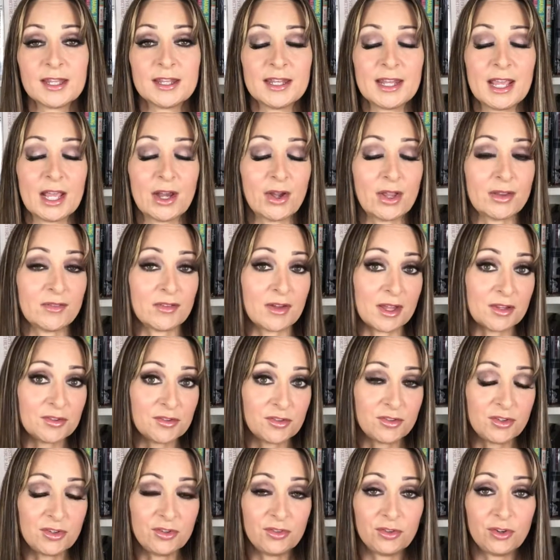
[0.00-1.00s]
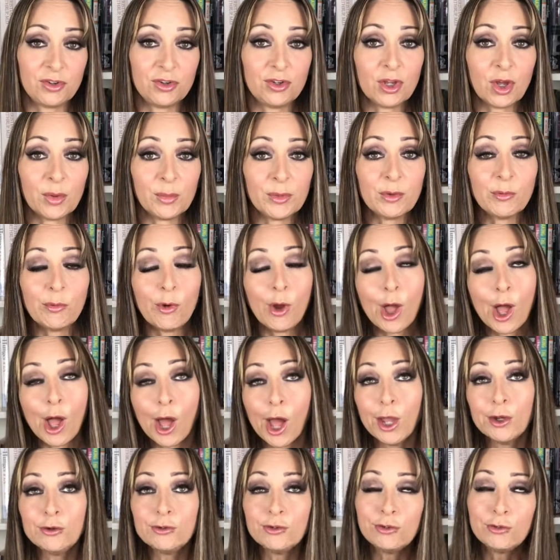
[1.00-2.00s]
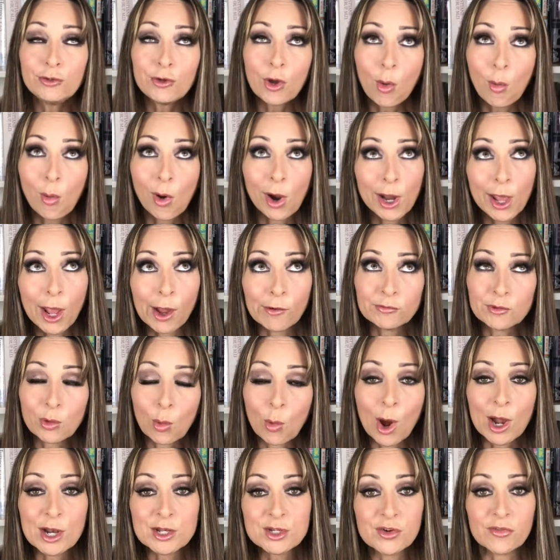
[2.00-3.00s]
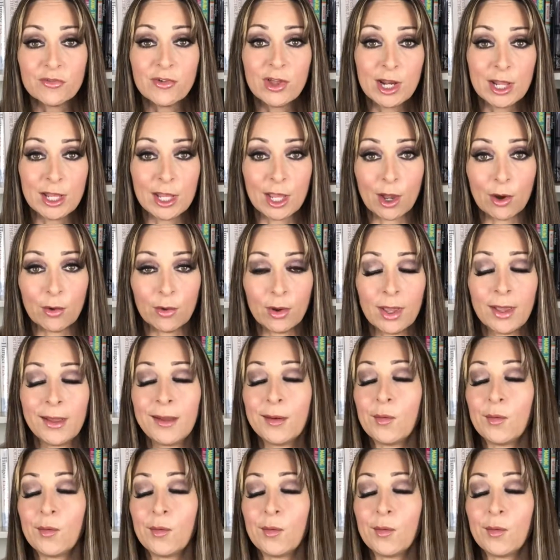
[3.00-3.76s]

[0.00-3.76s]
Now, I've had students who tell me, "Well, I just don't want to have to watch a video."